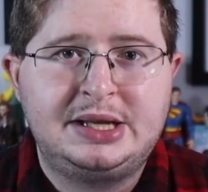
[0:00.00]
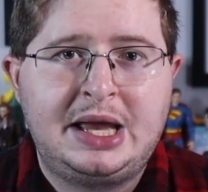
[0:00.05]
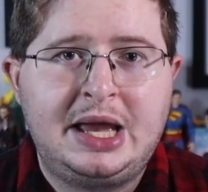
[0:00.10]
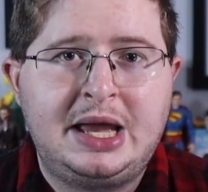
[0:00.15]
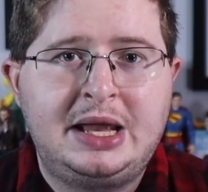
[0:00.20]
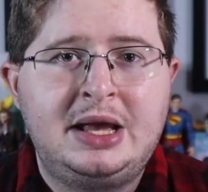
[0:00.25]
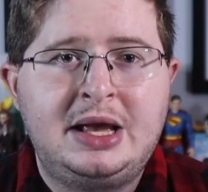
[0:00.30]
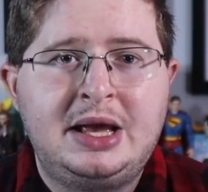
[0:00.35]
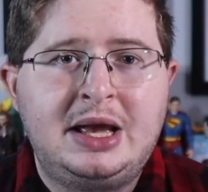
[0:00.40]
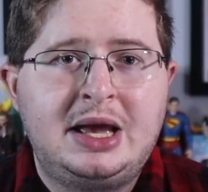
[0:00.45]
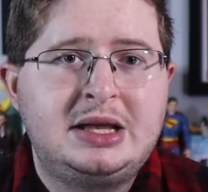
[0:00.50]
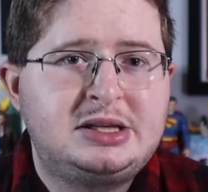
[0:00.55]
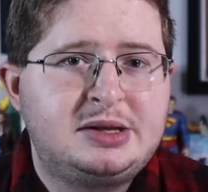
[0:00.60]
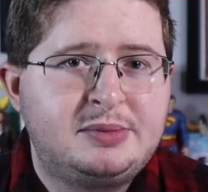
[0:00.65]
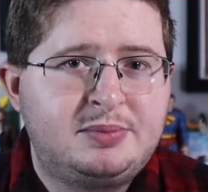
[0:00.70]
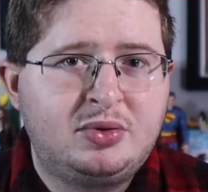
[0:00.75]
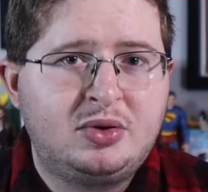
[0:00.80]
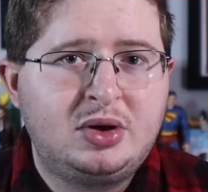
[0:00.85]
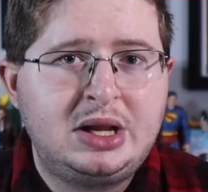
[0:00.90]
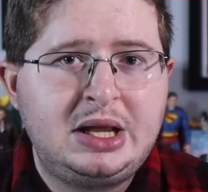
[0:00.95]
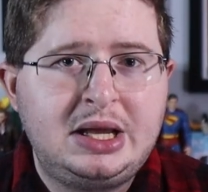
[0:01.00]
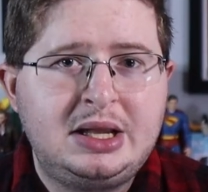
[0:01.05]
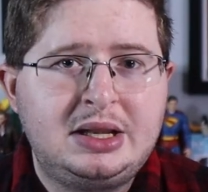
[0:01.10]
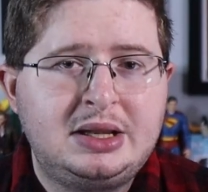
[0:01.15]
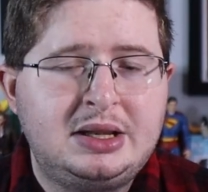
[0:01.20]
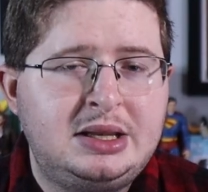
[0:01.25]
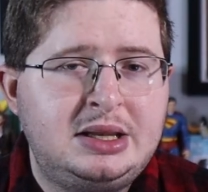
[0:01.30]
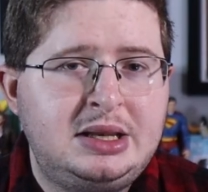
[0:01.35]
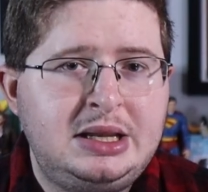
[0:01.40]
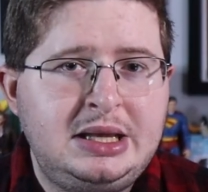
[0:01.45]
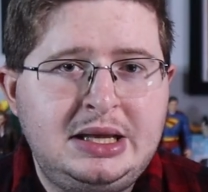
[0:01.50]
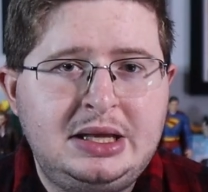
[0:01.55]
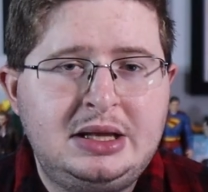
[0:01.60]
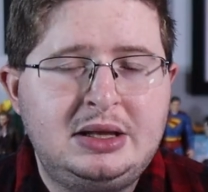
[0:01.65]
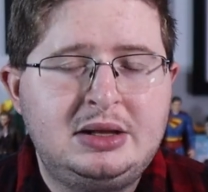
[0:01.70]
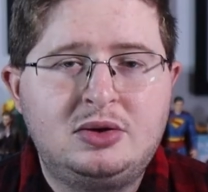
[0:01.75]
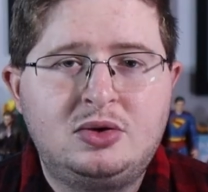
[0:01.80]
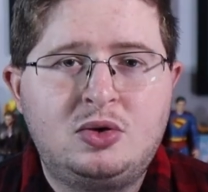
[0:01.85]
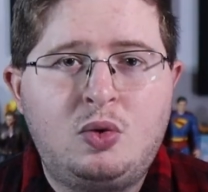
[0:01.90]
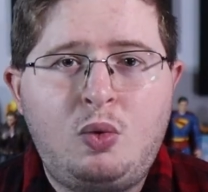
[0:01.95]
And it's a pretty neat
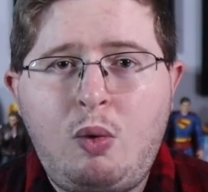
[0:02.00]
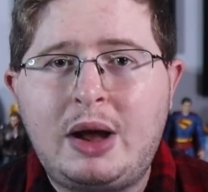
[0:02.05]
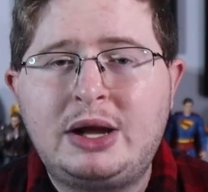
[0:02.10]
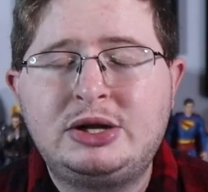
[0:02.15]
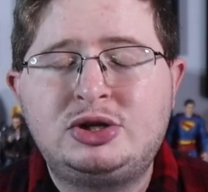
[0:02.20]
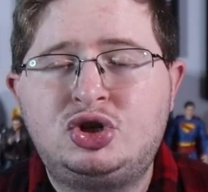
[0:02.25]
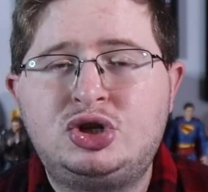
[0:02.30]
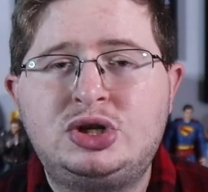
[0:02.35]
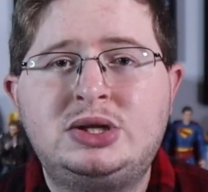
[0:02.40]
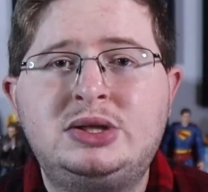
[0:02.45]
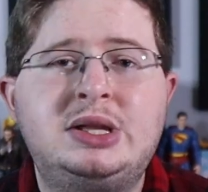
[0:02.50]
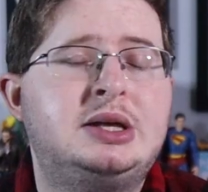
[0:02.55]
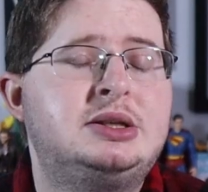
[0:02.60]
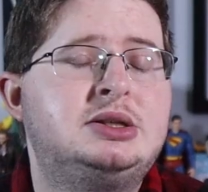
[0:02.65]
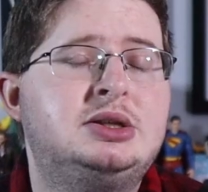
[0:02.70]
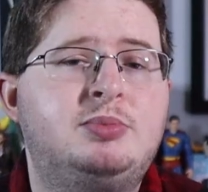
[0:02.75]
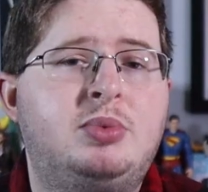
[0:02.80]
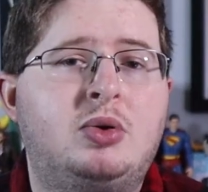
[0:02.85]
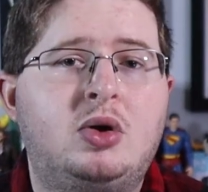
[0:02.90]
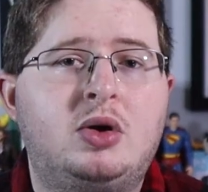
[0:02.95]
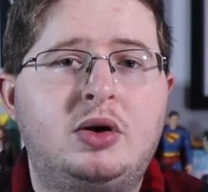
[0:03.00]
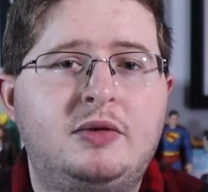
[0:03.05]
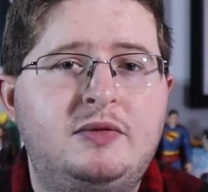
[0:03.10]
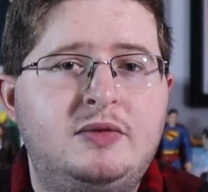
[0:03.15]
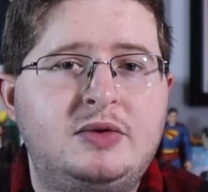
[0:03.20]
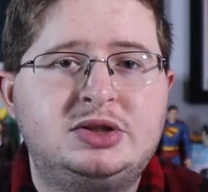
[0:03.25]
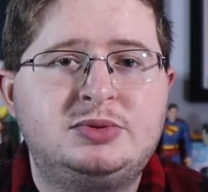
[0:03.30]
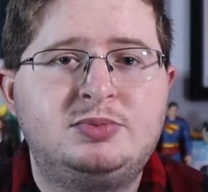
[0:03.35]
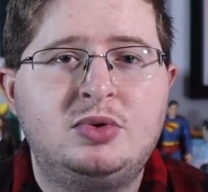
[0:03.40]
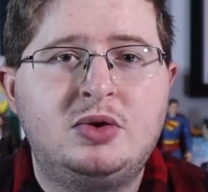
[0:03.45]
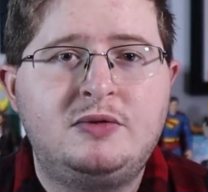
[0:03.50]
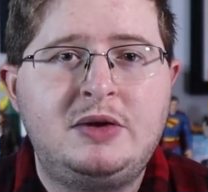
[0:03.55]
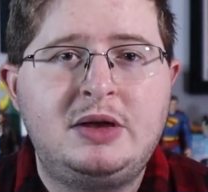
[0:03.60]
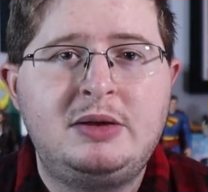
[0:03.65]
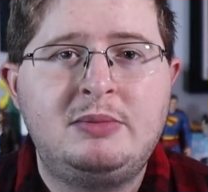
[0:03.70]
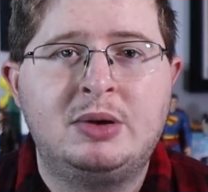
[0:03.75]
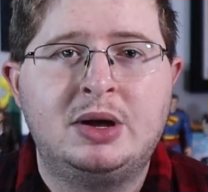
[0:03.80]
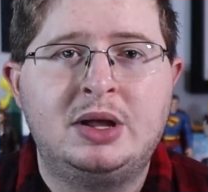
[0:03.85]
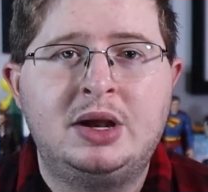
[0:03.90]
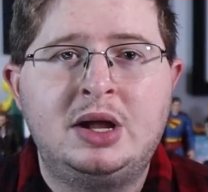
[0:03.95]
question that's a part of this movie,
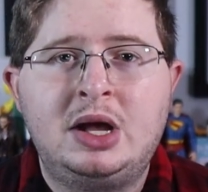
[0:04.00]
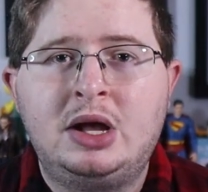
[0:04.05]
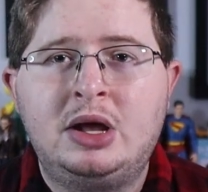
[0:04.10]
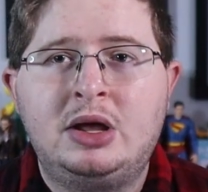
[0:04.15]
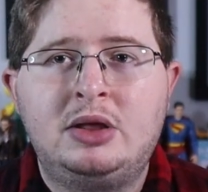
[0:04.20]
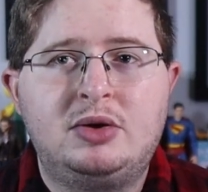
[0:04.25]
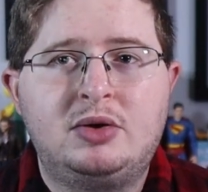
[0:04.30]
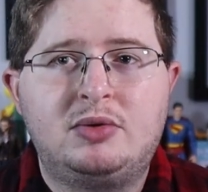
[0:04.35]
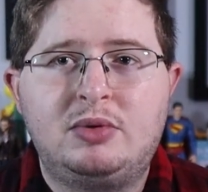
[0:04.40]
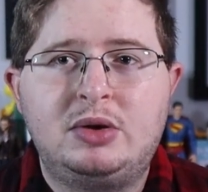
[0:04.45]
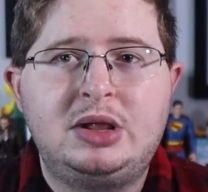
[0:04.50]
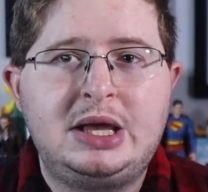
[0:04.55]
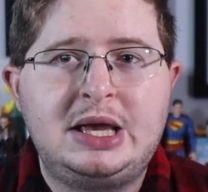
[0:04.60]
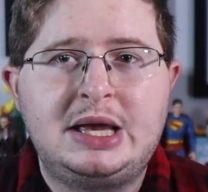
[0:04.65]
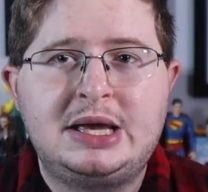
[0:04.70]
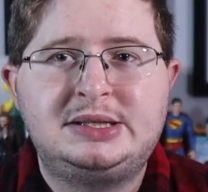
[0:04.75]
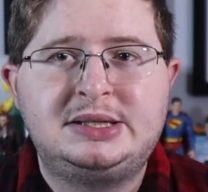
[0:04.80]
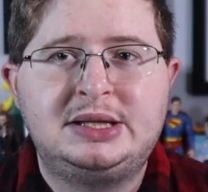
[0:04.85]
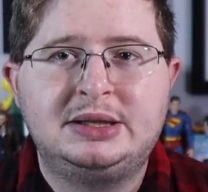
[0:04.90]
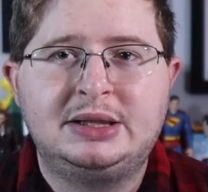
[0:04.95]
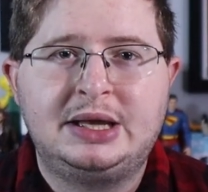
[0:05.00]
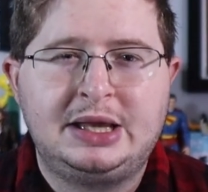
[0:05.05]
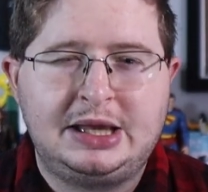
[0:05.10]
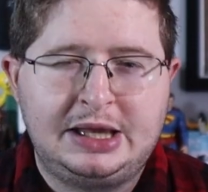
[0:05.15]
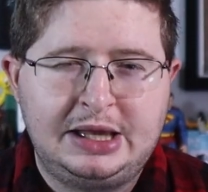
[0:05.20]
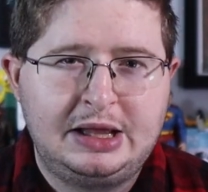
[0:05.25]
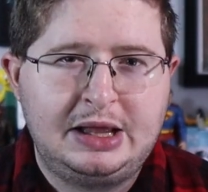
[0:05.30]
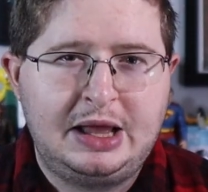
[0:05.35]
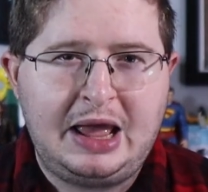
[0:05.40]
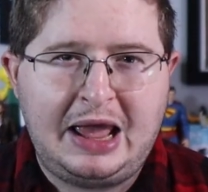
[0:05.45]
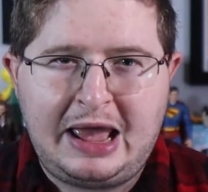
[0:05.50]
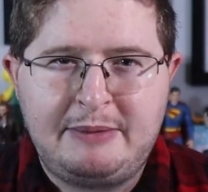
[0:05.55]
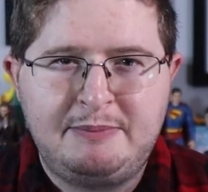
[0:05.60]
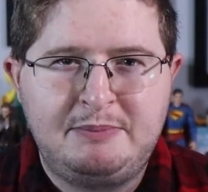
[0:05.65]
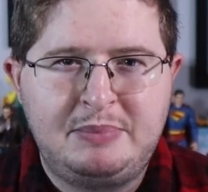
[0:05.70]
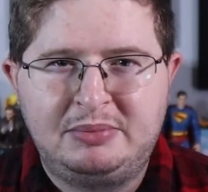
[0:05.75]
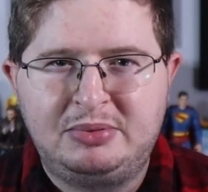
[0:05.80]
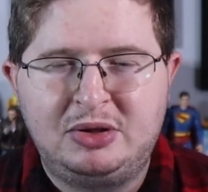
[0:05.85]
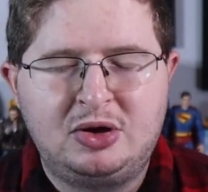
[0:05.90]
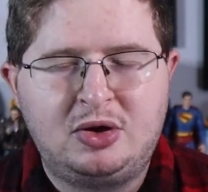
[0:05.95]
but there really isn't like a
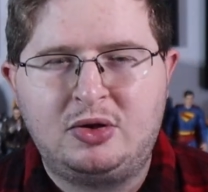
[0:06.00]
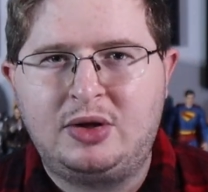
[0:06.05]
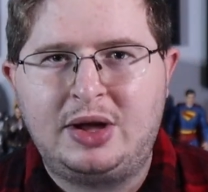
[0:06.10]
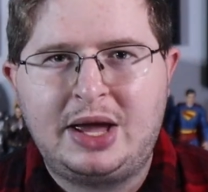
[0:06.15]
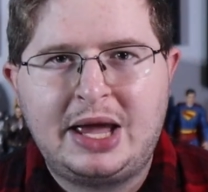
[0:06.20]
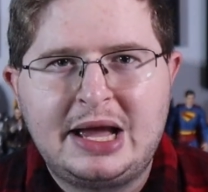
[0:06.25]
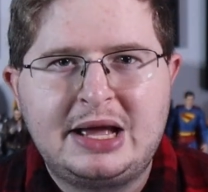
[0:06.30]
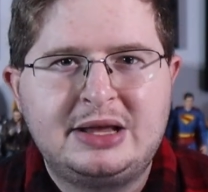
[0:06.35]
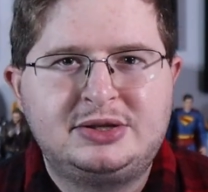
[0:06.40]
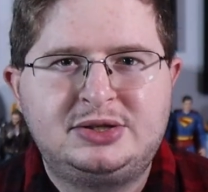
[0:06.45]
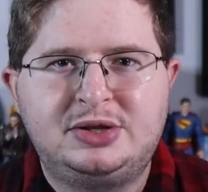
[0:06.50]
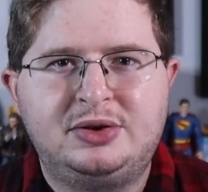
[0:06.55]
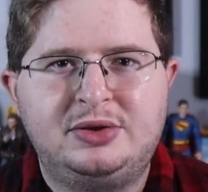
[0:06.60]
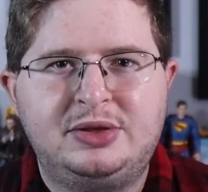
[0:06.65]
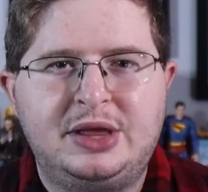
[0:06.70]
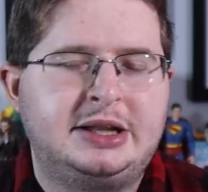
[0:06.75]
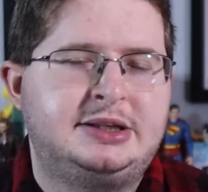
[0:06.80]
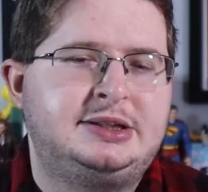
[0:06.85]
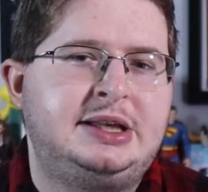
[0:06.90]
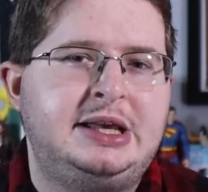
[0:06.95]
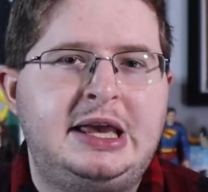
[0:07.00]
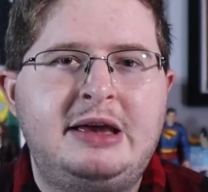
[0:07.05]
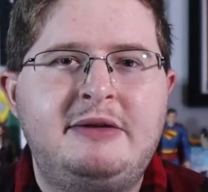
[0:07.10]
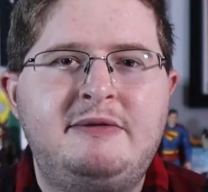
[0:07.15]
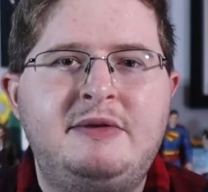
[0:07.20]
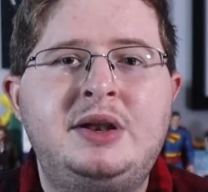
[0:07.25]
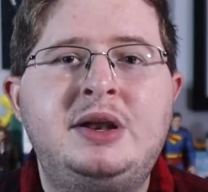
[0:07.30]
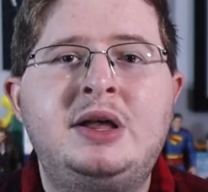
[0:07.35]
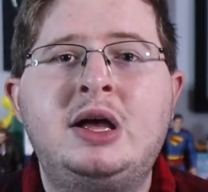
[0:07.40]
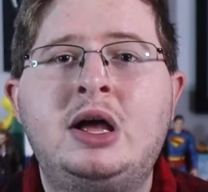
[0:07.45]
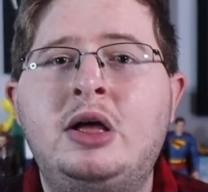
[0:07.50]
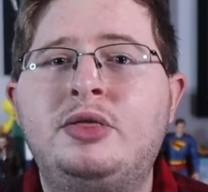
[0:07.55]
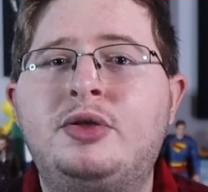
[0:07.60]
biblical answer that's given.